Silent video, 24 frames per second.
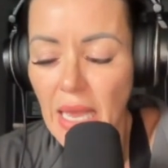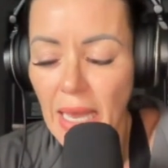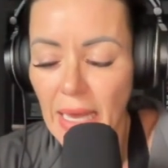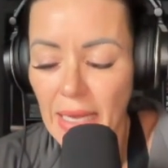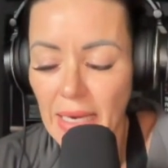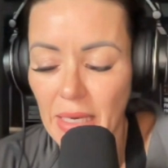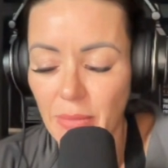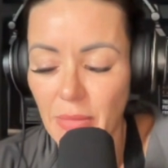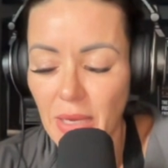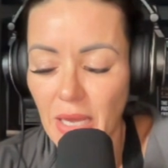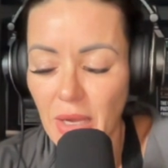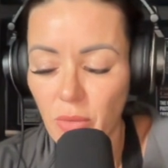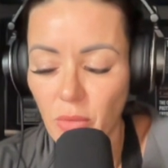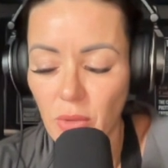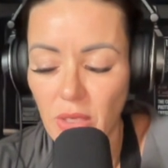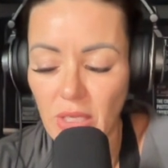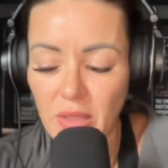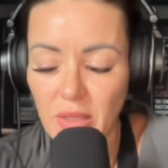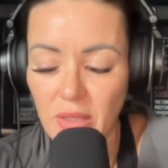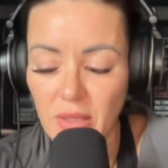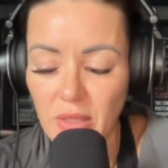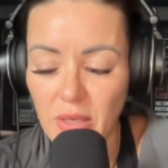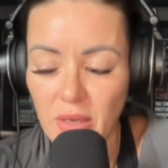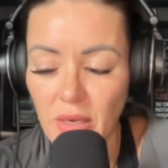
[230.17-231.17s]
And I met
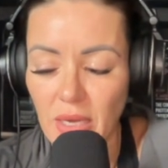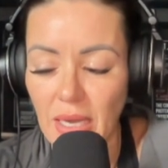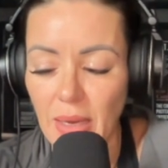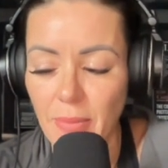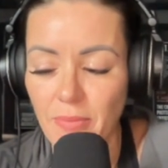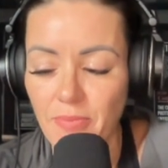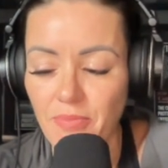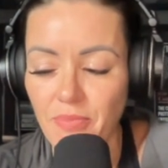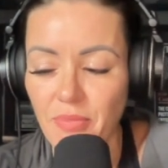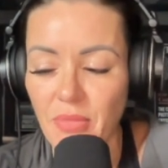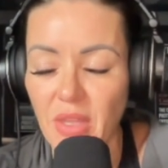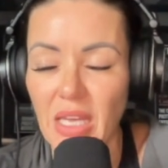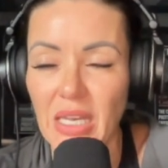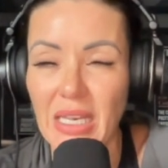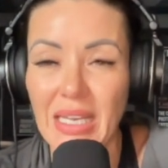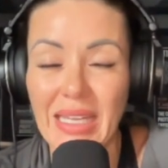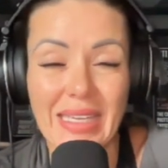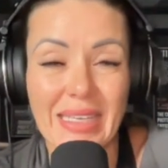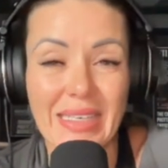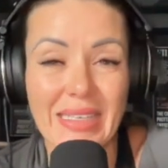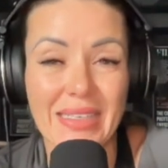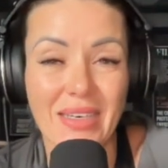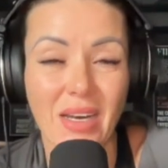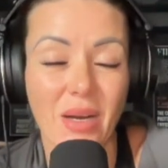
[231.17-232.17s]
with um,
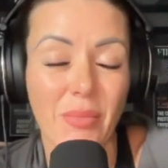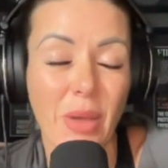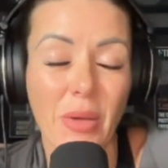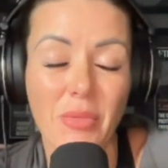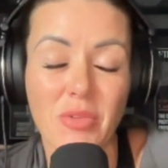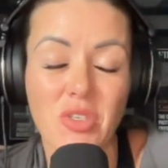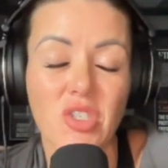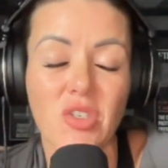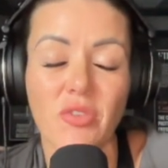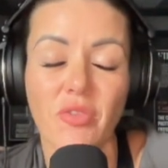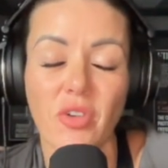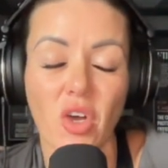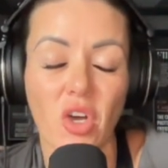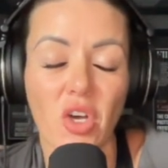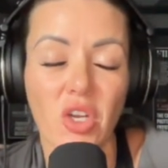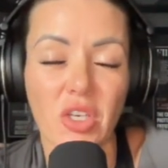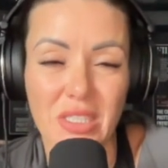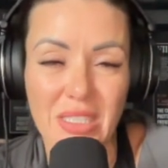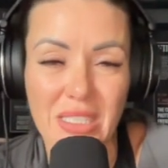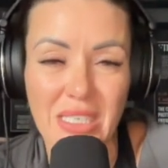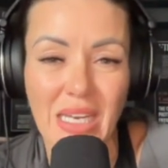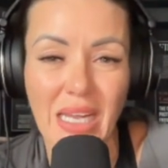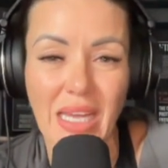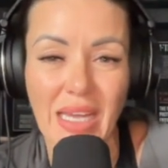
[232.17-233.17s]
Elaine, I met with
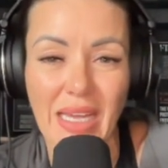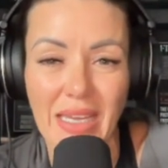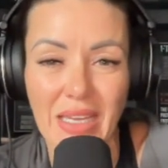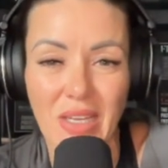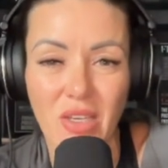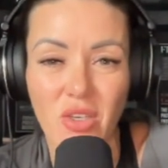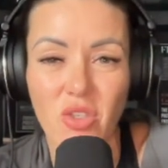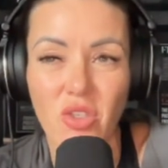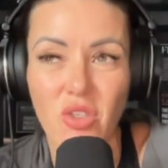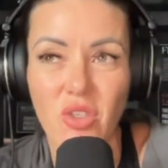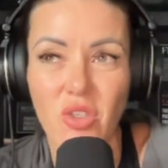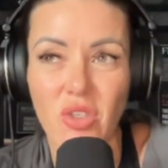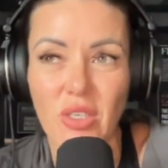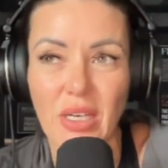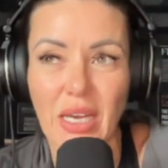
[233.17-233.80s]
Siobhan today, who,